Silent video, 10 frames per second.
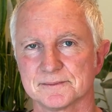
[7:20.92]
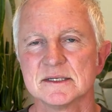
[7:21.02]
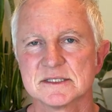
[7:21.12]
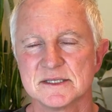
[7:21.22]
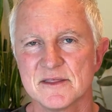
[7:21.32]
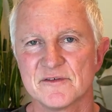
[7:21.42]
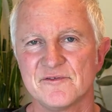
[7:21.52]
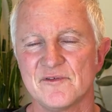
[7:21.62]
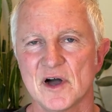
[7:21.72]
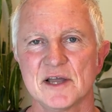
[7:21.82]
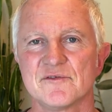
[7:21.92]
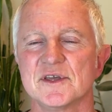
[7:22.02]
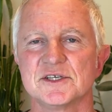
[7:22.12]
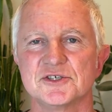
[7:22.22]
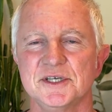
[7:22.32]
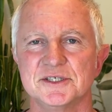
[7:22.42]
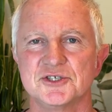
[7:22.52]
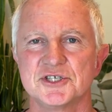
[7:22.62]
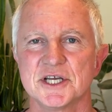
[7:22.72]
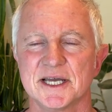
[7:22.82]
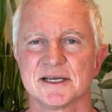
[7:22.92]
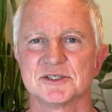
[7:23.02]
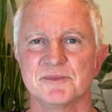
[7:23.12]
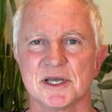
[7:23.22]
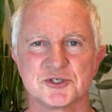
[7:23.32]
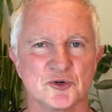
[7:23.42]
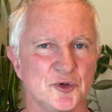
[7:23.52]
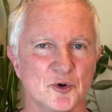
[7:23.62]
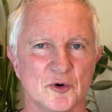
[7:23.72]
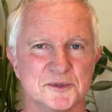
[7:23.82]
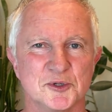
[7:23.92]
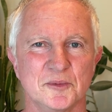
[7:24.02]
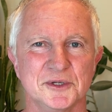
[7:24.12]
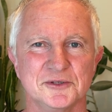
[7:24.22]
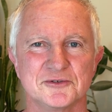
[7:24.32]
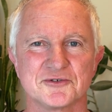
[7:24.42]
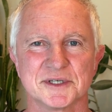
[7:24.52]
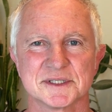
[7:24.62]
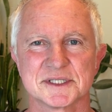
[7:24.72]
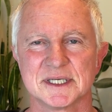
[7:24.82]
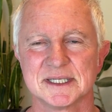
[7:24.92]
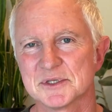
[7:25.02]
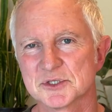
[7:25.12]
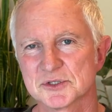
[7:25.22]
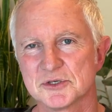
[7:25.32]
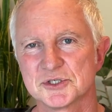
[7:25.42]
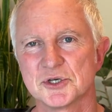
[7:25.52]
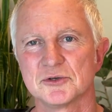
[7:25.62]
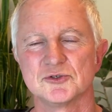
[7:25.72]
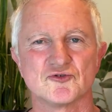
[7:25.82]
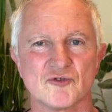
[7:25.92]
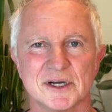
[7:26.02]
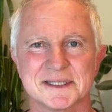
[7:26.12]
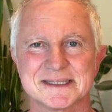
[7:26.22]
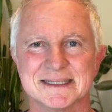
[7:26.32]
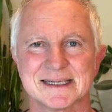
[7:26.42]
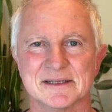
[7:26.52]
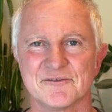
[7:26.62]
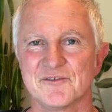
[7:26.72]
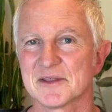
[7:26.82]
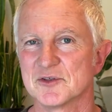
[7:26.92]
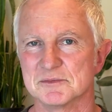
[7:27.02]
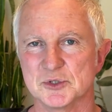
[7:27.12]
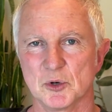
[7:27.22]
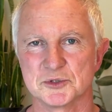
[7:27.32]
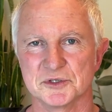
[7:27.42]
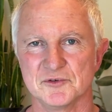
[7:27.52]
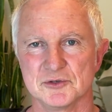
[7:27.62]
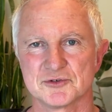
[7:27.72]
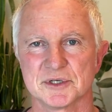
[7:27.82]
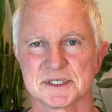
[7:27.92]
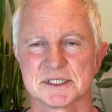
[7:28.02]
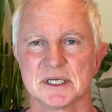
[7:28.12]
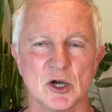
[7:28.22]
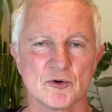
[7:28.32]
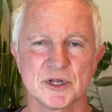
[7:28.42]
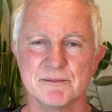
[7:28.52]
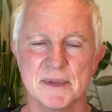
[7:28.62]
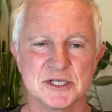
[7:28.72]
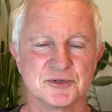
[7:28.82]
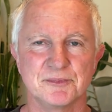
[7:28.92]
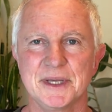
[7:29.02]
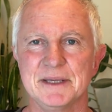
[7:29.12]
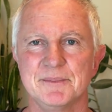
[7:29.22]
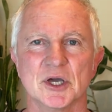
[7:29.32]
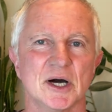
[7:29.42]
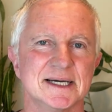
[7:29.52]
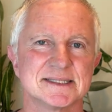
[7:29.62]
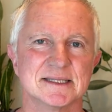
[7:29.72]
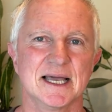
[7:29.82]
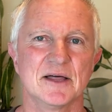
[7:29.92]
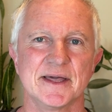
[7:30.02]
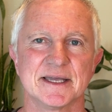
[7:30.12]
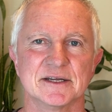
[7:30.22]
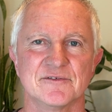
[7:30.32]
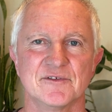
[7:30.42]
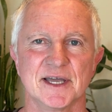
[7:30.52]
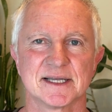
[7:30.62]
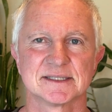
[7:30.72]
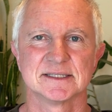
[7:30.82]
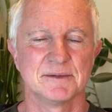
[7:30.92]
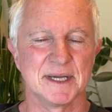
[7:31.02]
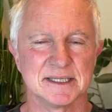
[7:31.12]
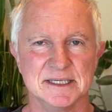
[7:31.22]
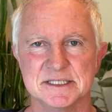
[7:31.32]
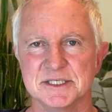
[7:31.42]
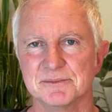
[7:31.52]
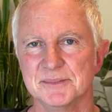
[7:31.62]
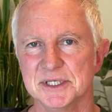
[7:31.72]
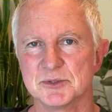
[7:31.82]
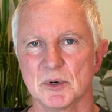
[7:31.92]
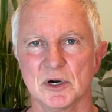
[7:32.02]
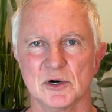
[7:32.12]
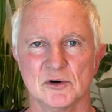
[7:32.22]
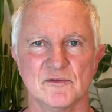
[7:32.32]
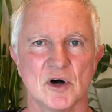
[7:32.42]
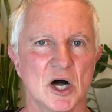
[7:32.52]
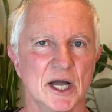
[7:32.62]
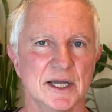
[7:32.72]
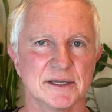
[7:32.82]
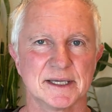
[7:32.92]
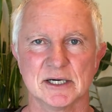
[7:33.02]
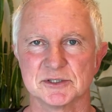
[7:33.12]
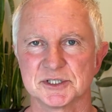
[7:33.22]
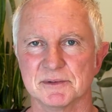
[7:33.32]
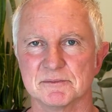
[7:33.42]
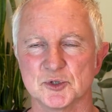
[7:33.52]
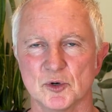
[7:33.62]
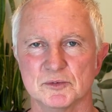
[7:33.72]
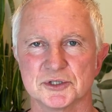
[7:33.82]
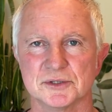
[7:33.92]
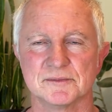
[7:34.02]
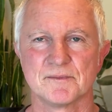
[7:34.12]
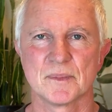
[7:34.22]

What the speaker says: So they're the 5 things you need to check to make sure you're absorbing nutrients. There's also certain drugs that can affect the absorption of nutrients. I already mentioned PPIs and how they can affect magnesium, B12, iron, calcium absorption.